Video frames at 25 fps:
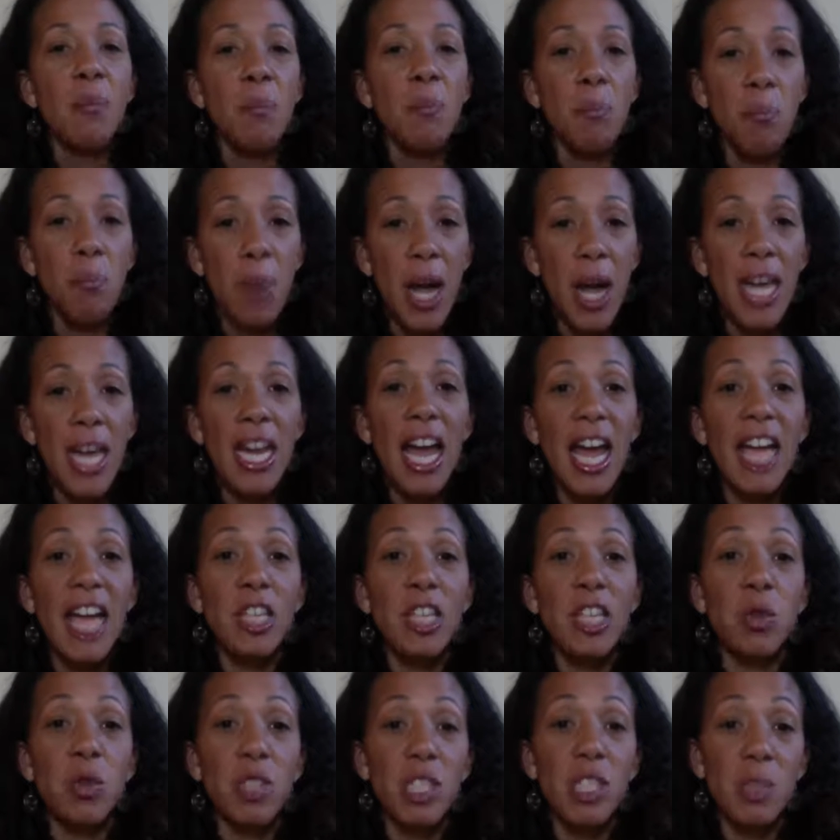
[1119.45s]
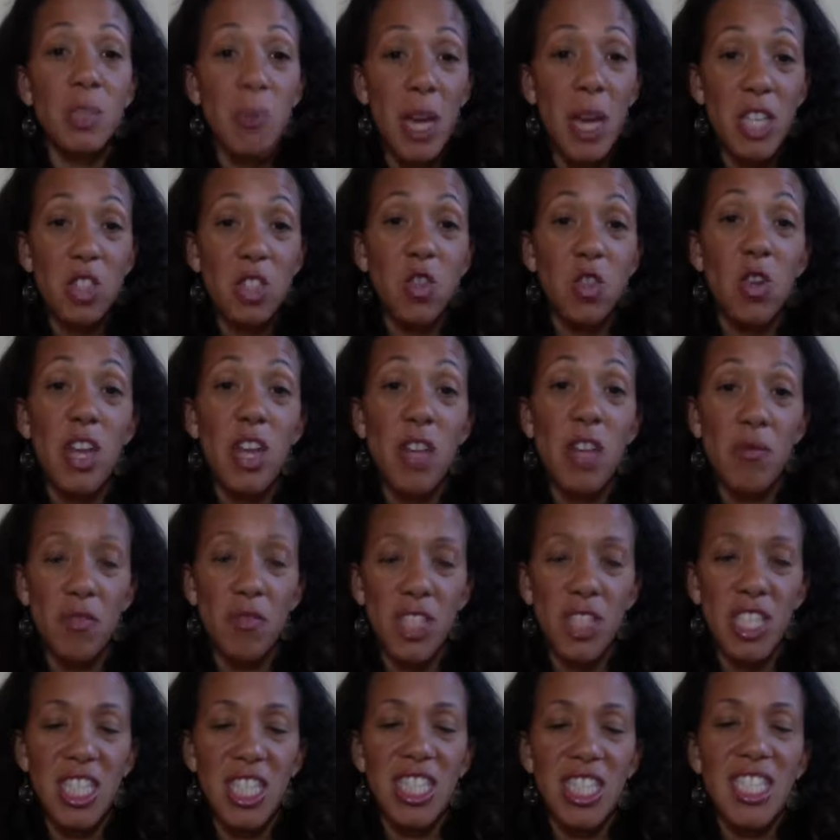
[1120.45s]
but I do a special
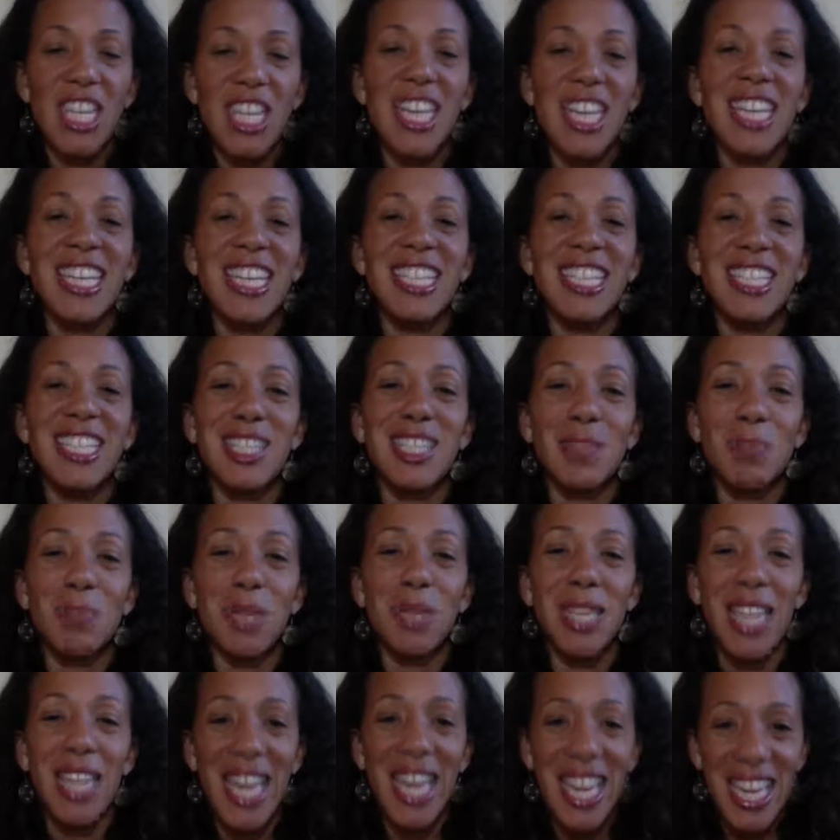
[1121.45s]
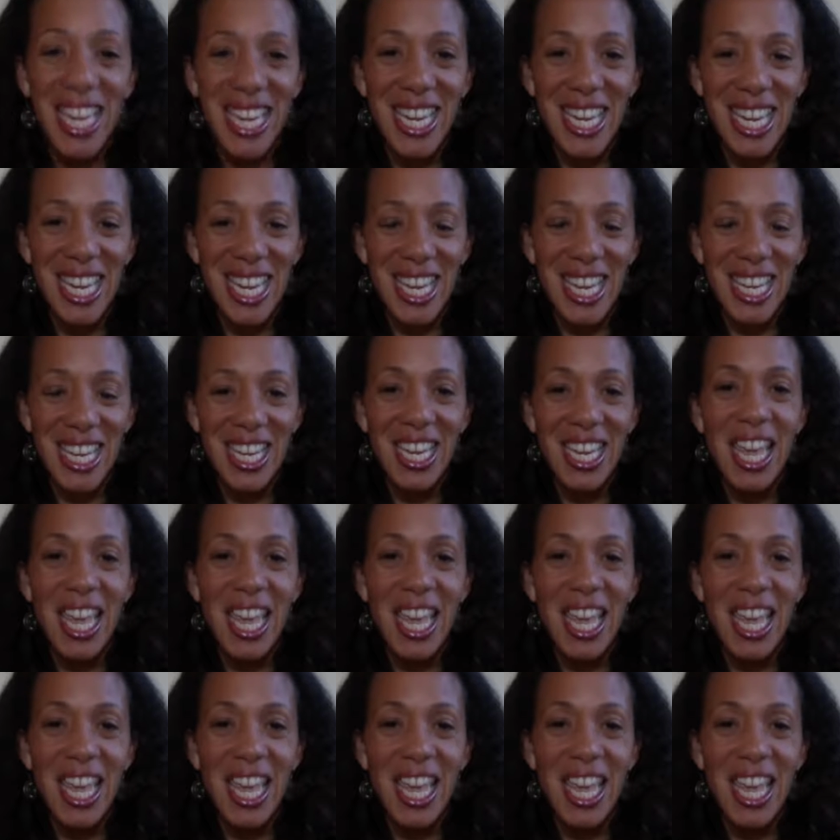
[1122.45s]
emphasis in explaining